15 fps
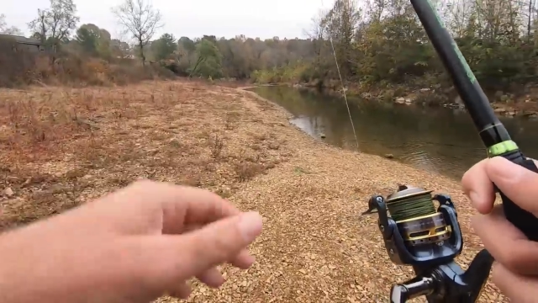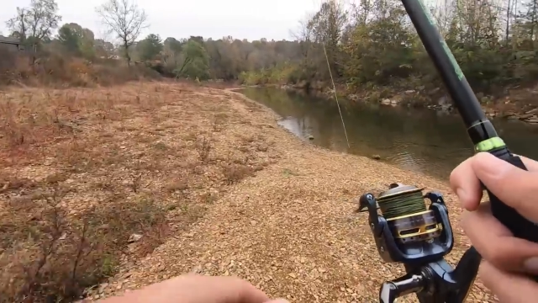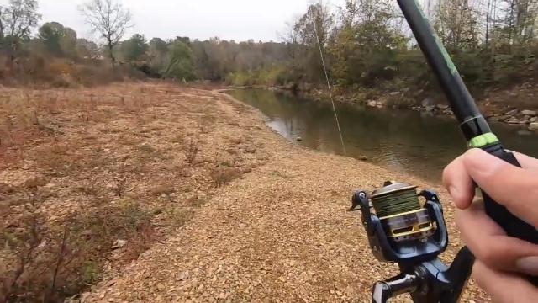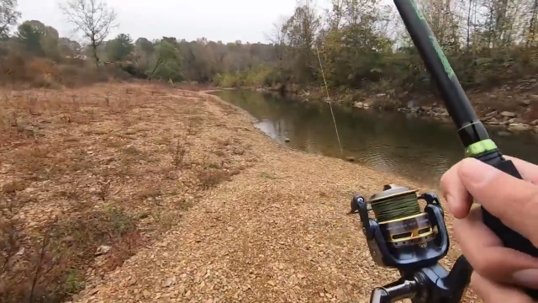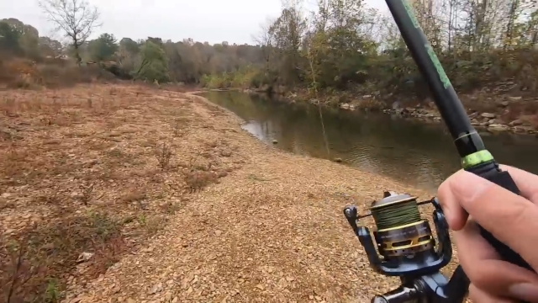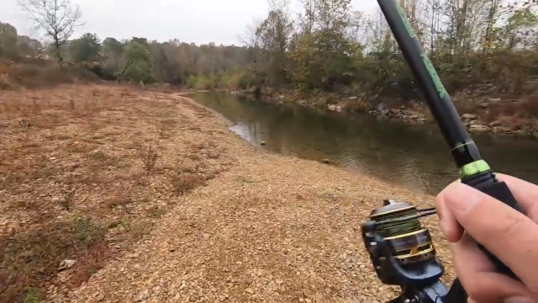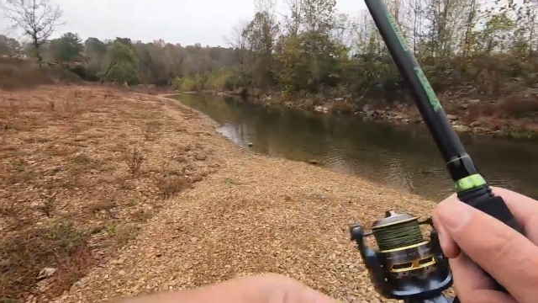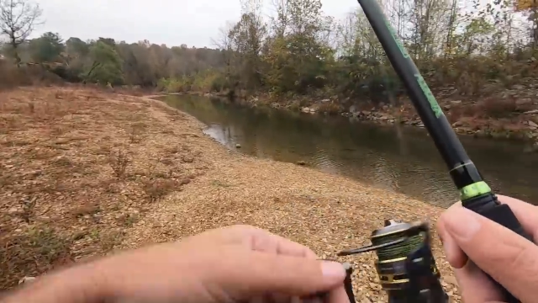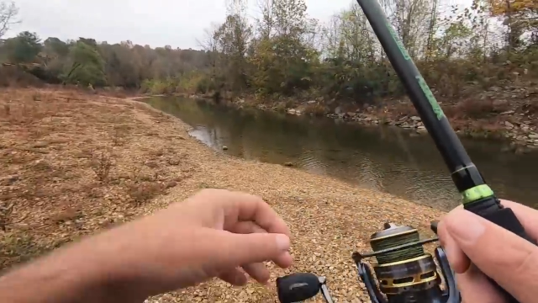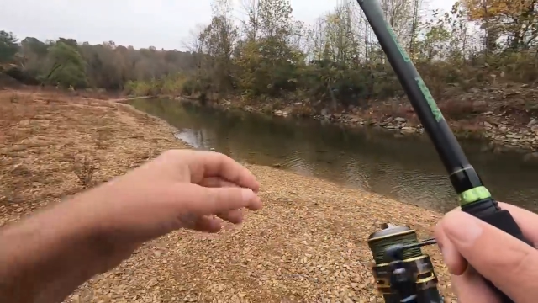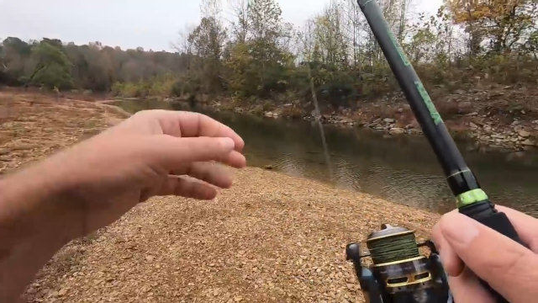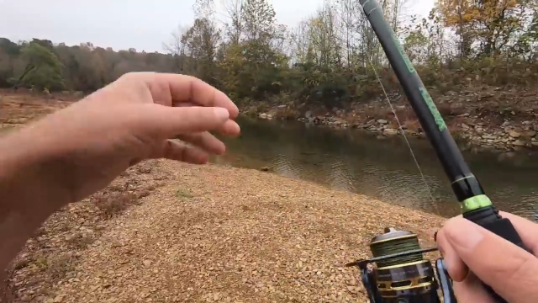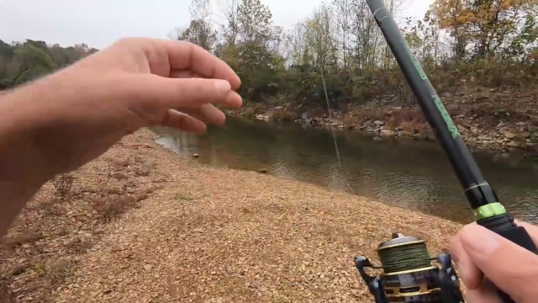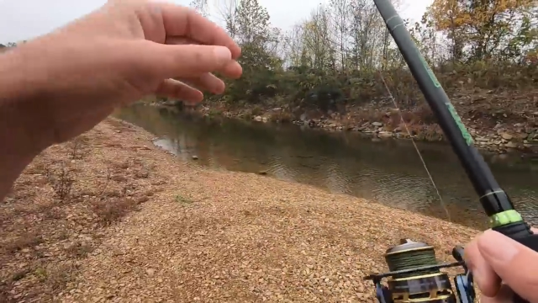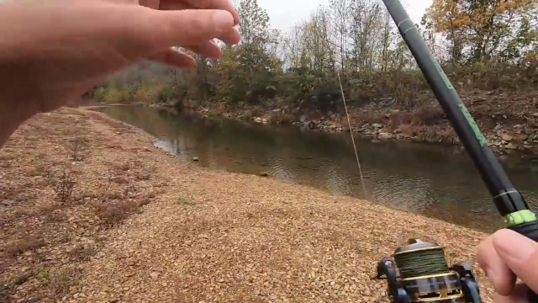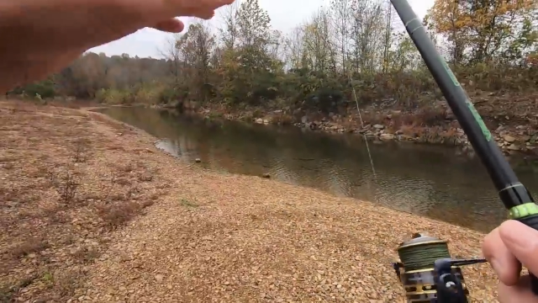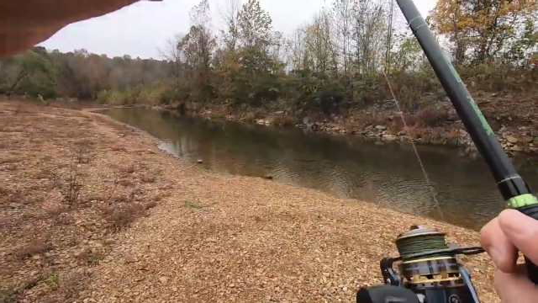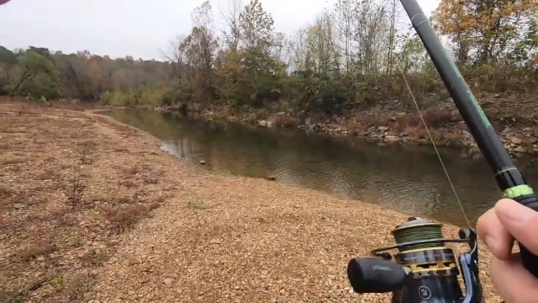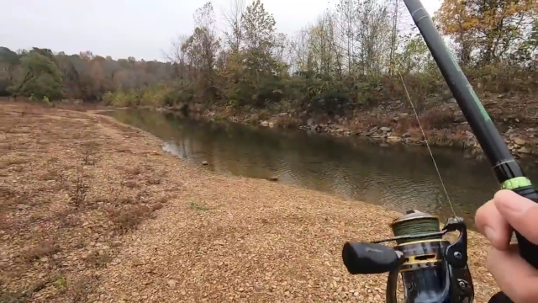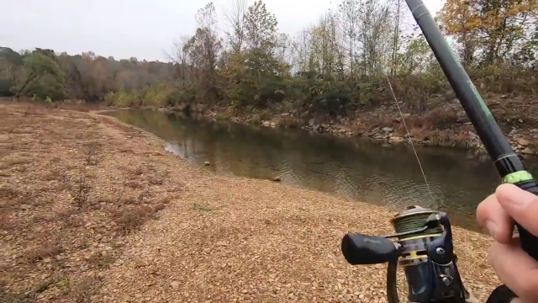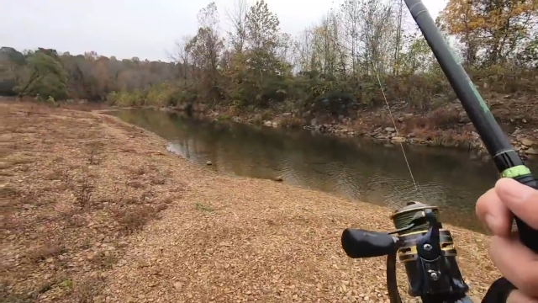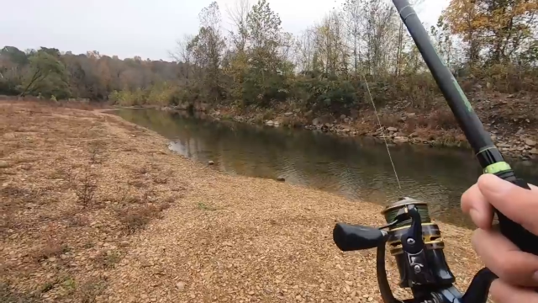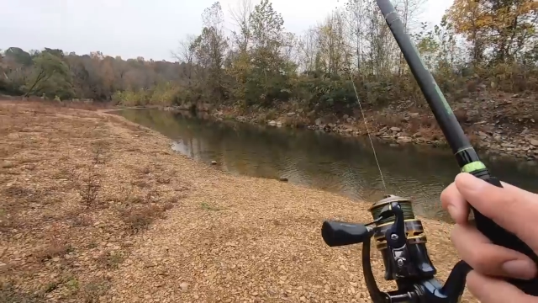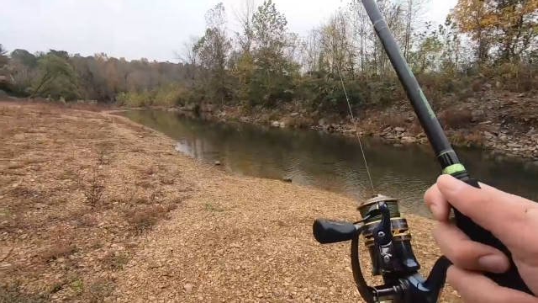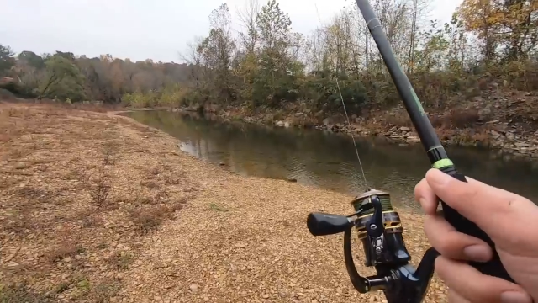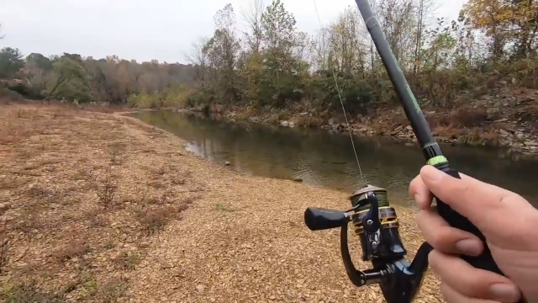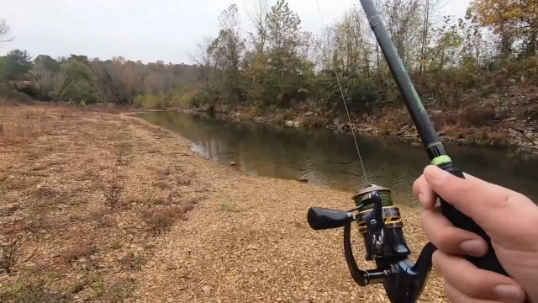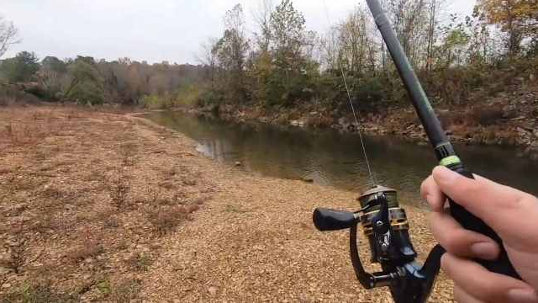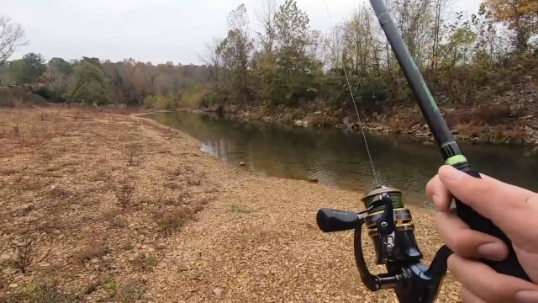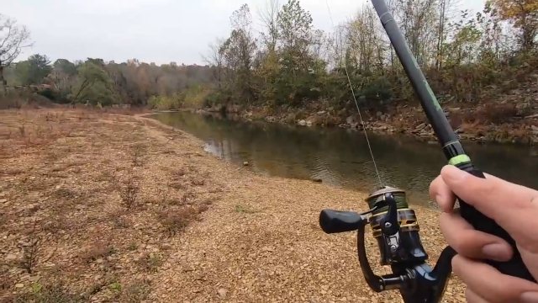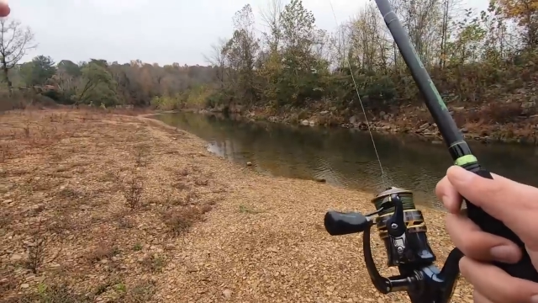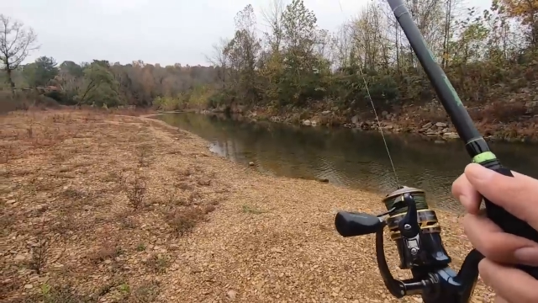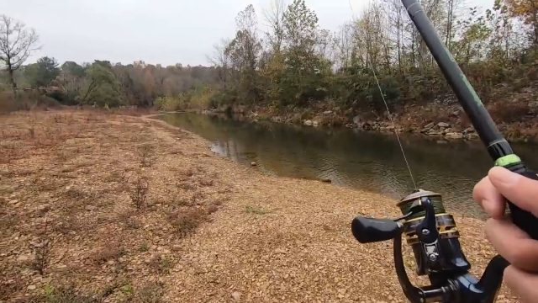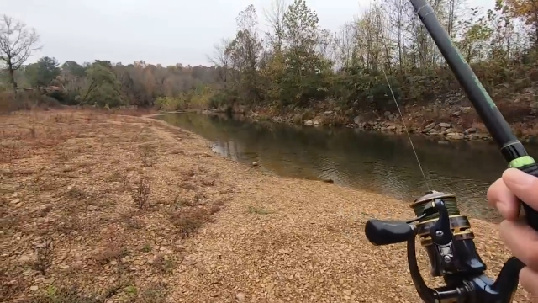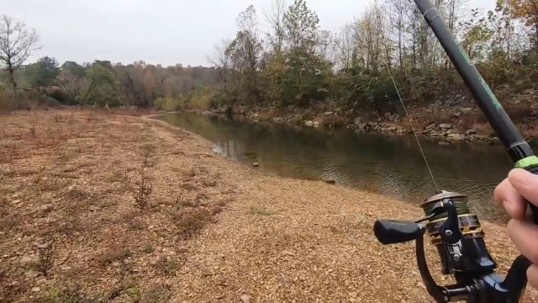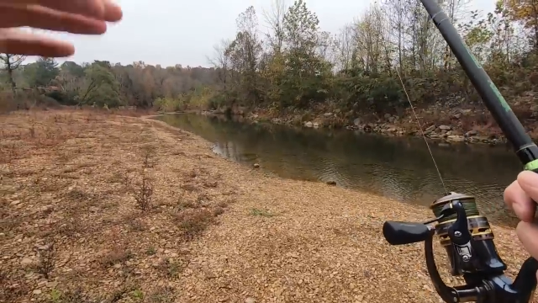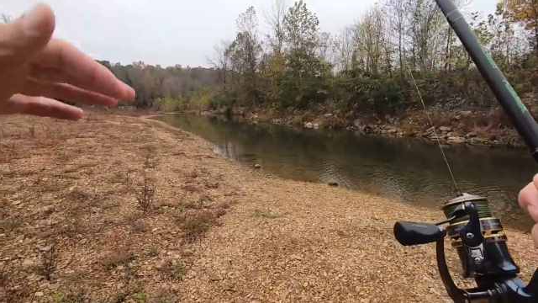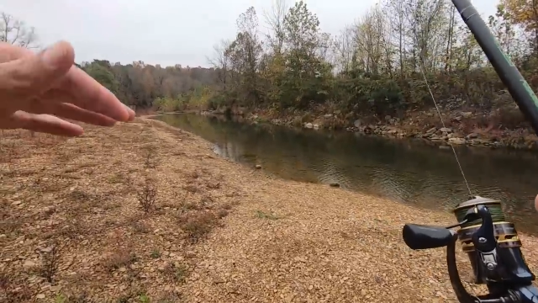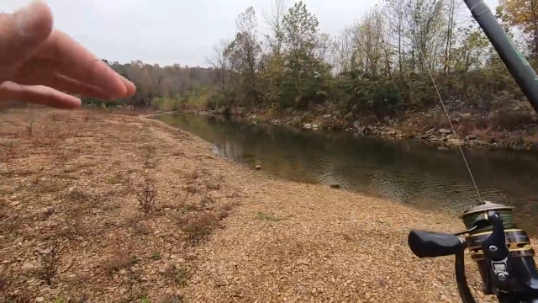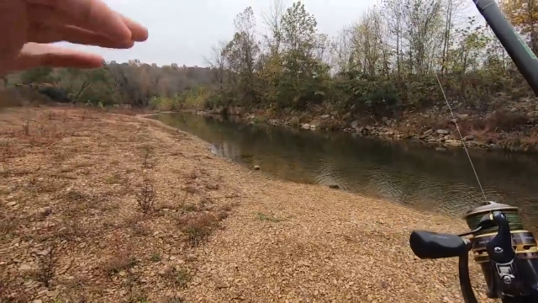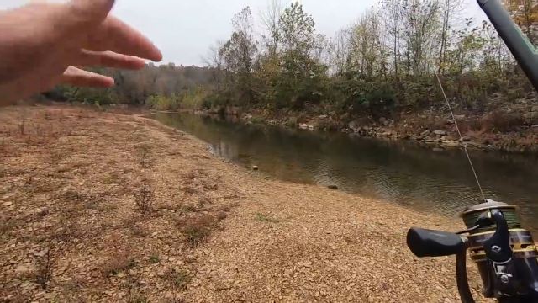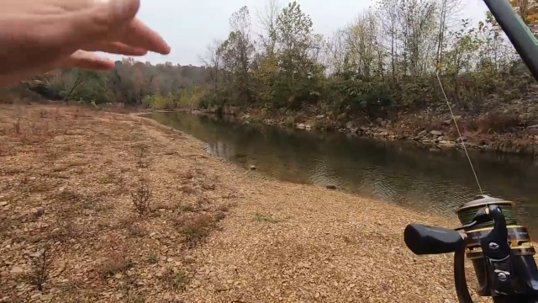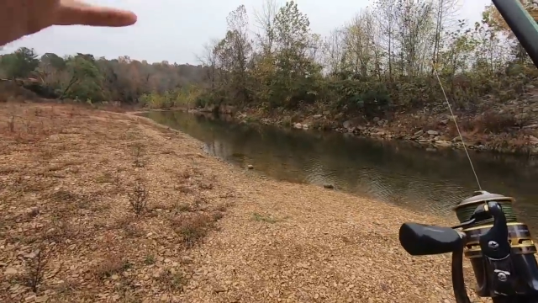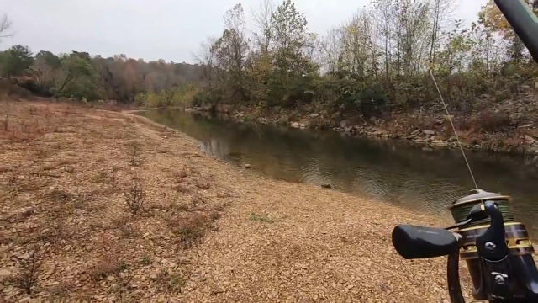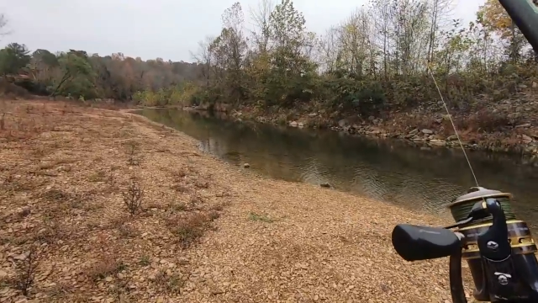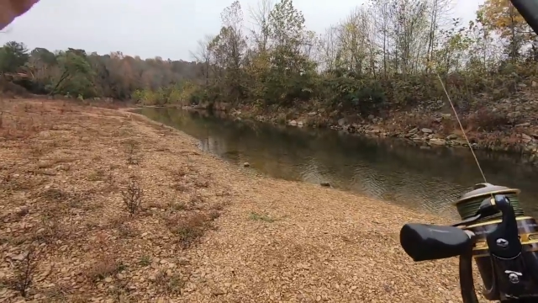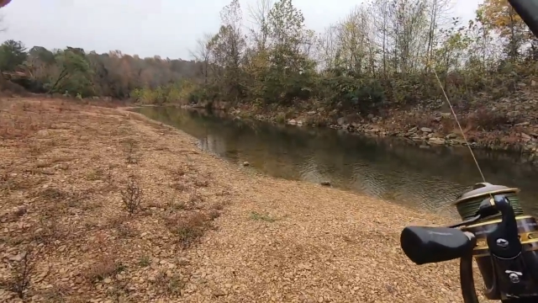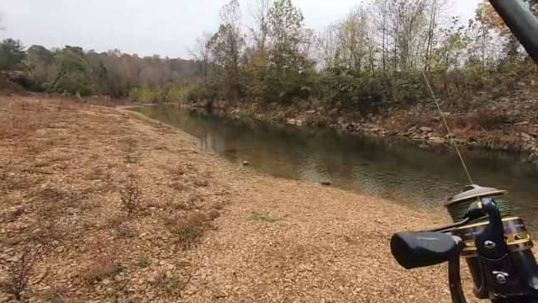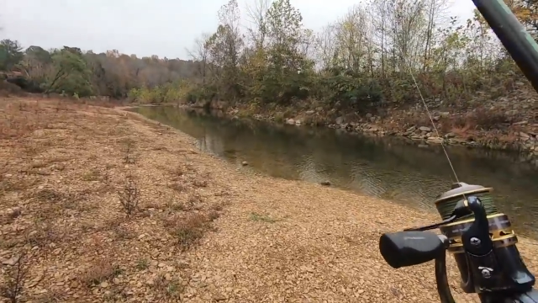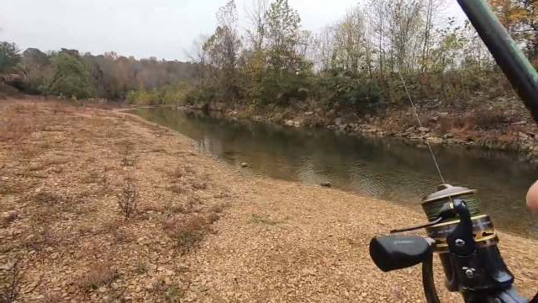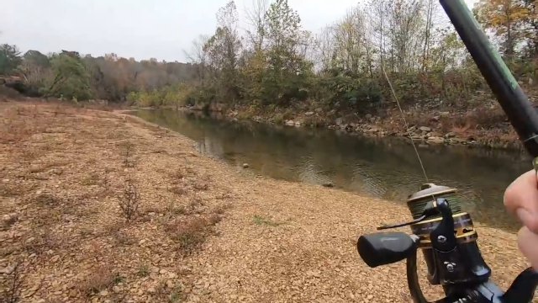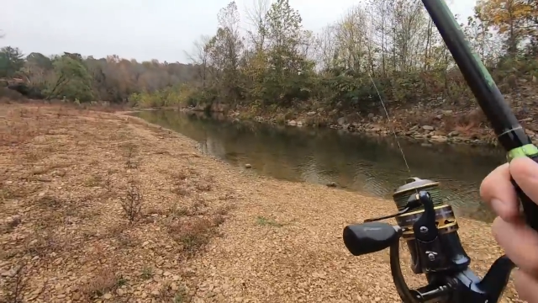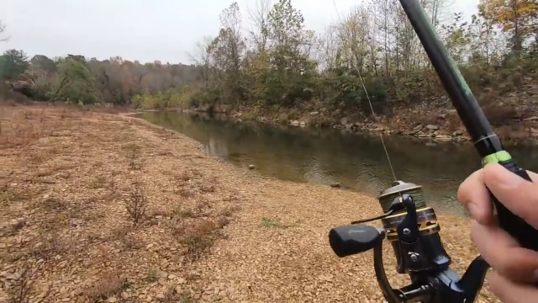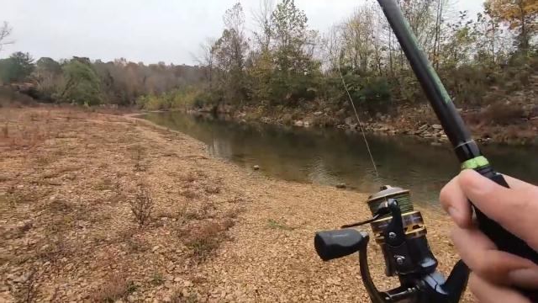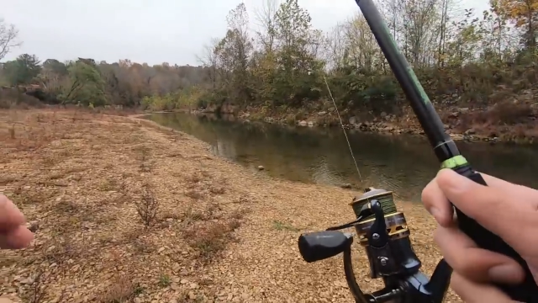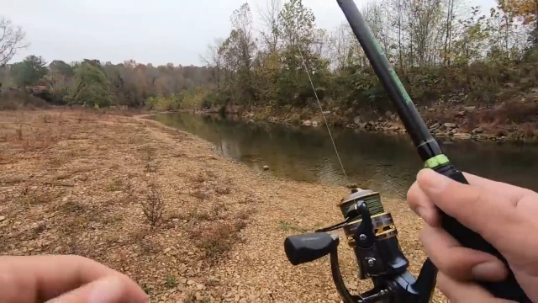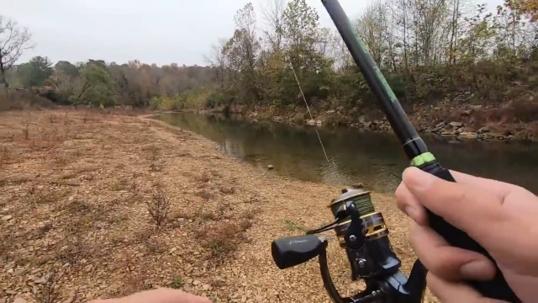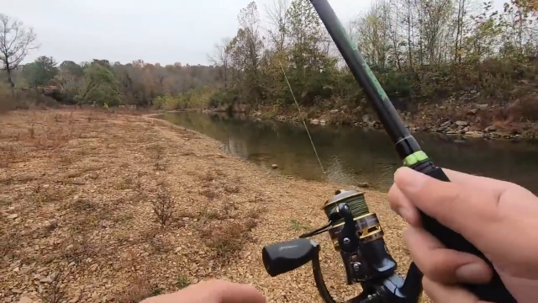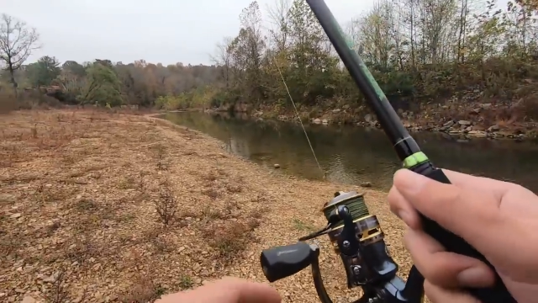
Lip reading: No face is visible, so there are no lips to read.